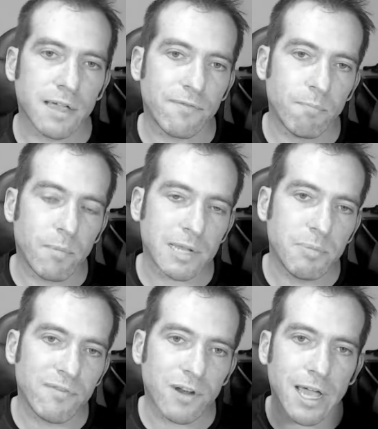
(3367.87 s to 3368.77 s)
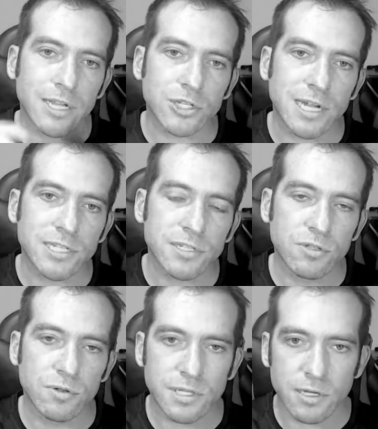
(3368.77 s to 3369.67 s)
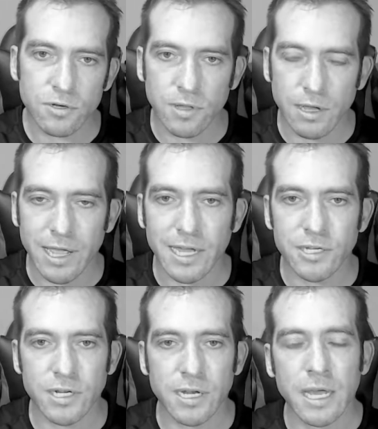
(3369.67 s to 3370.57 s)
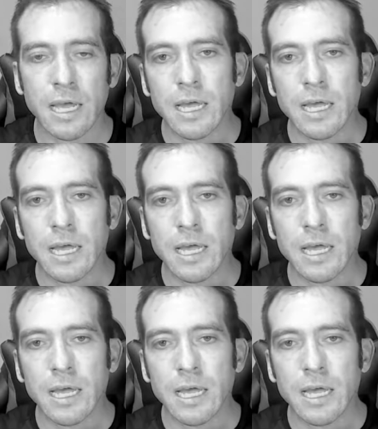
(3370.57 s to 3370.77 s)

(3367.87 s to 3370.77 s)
They might be flying judges to a central location.